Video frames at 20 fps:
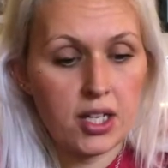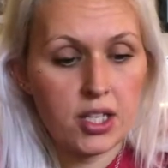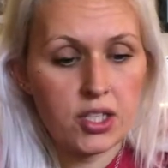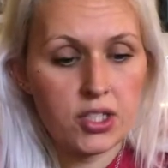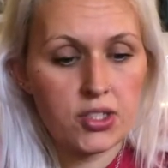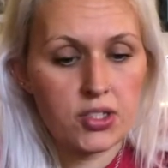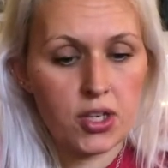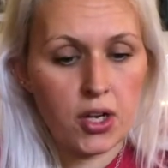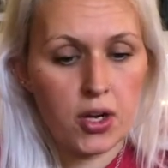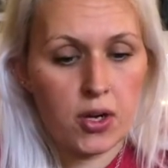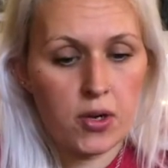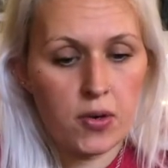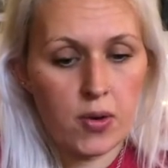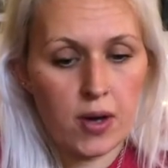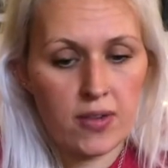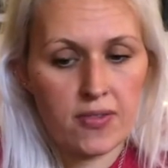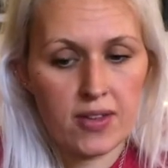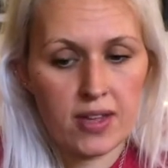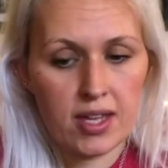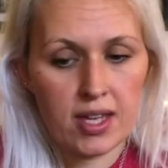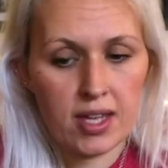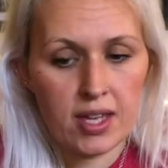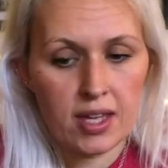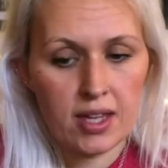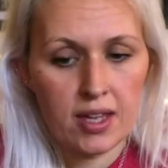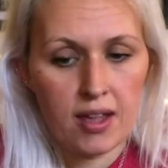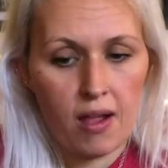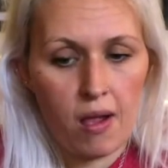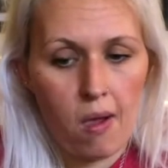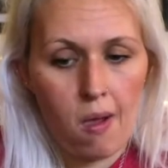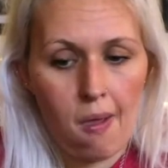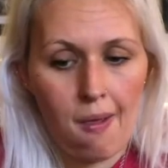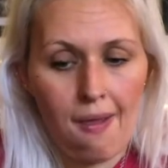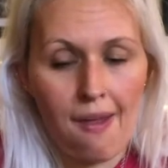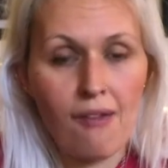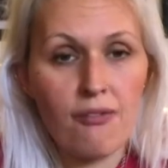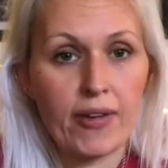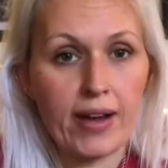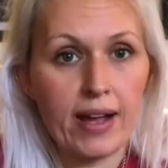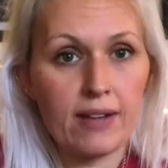So I think
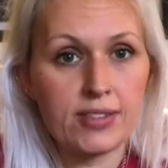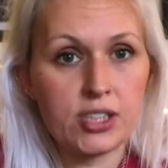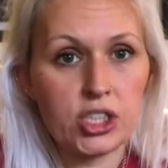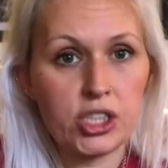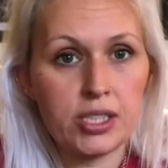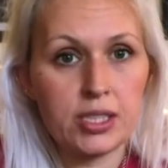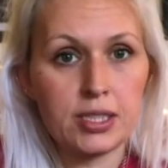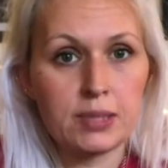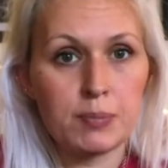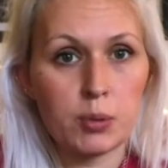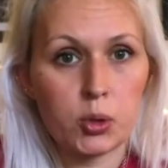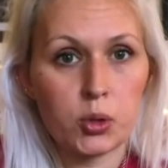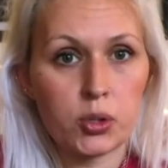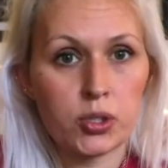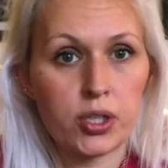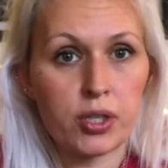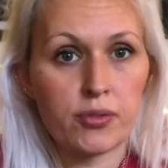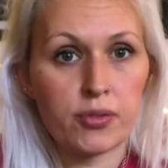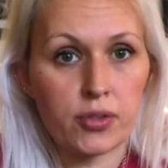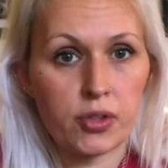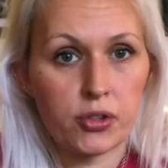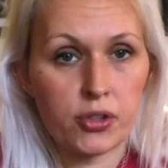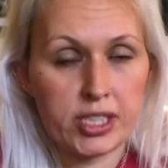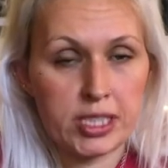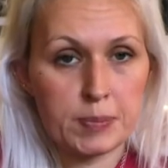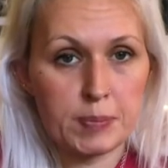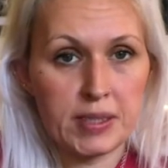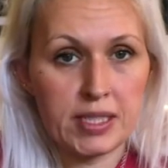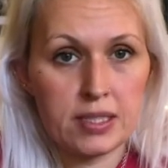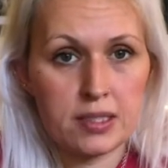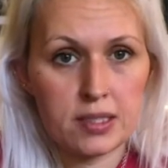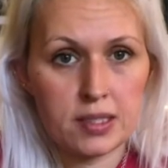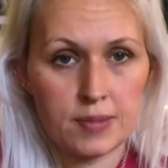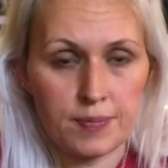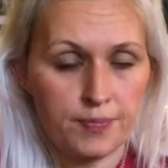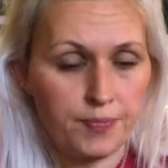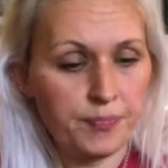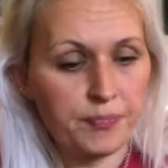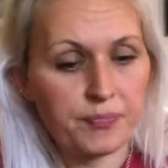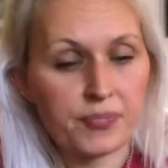if I have a cheese board over Christmas,
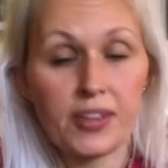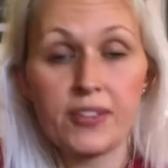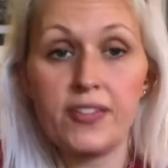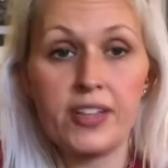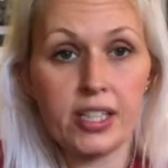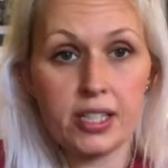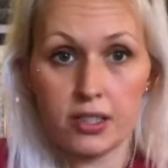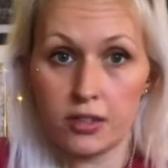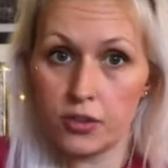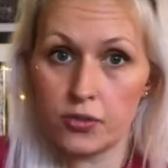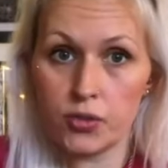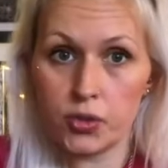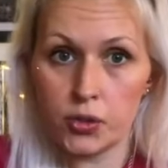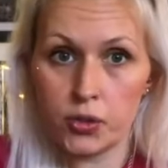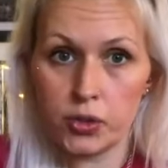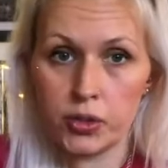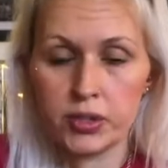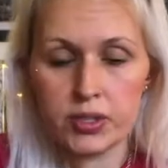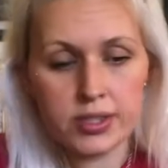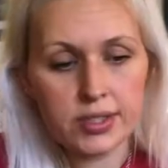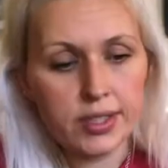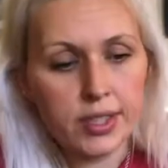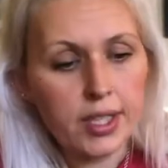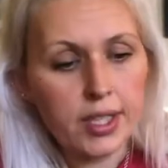vegan of course,